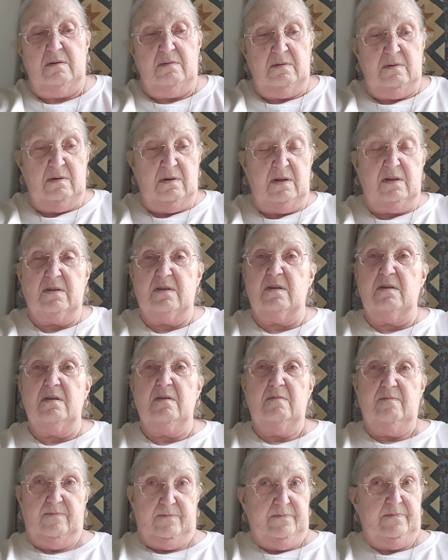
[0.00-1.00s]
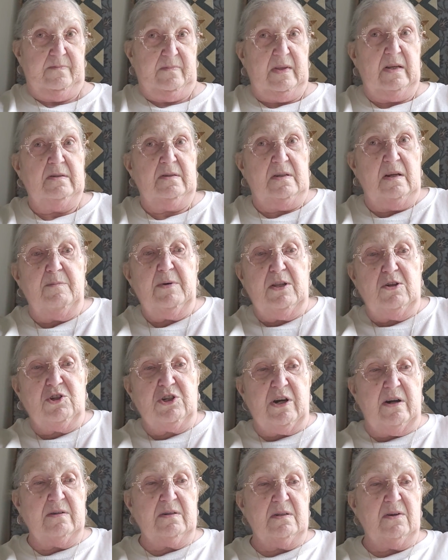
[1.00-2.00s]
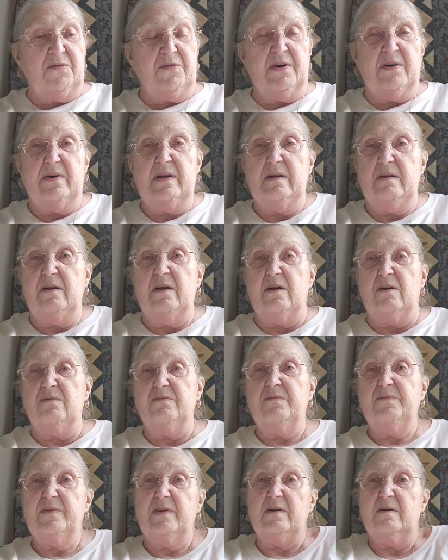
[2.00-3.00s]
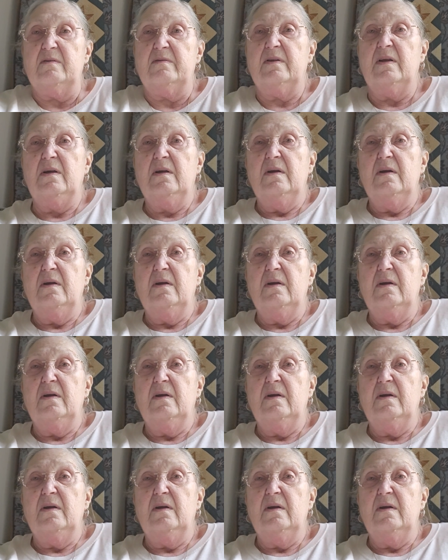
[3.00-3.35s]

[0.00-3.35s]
because some of the charts are very, they're